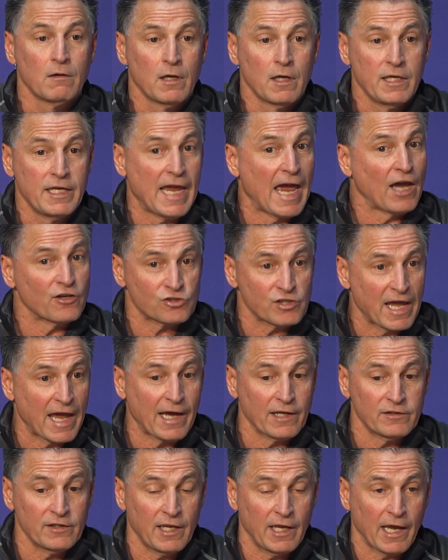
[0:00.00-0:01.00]
he hasn't
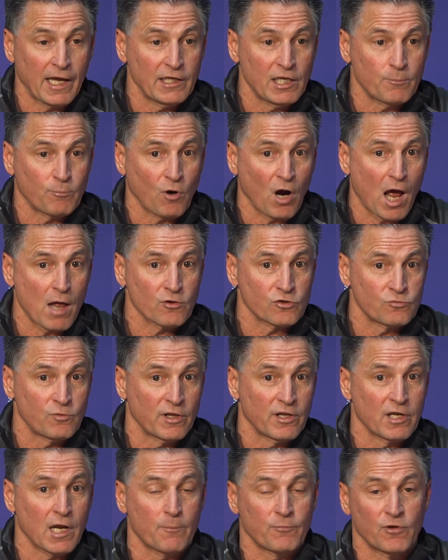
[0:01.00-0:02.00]
had any problems
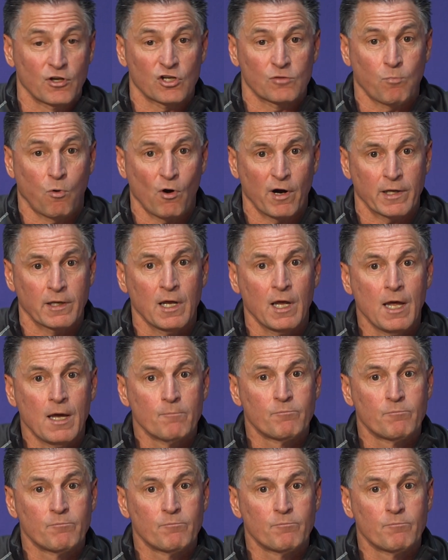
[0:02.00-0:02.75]
with it up to this point.